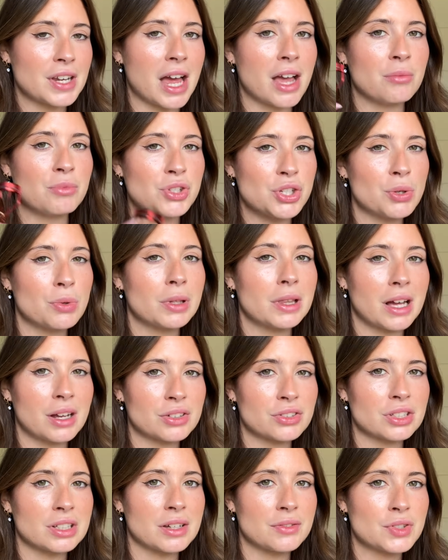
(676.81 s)
I'm due a
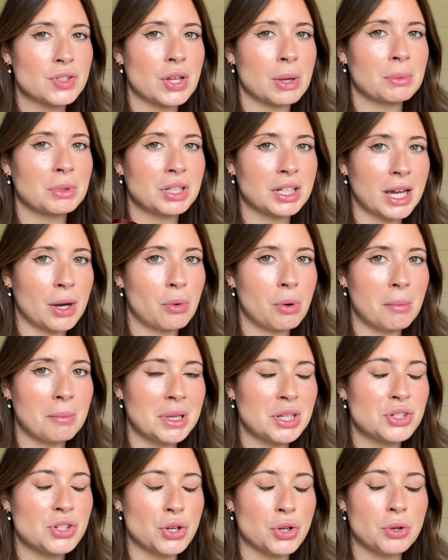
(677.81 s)
lash lift, so I'm gonna get one
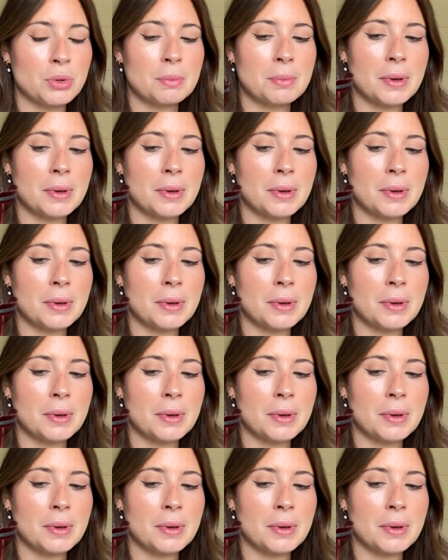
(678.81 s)
mid-June,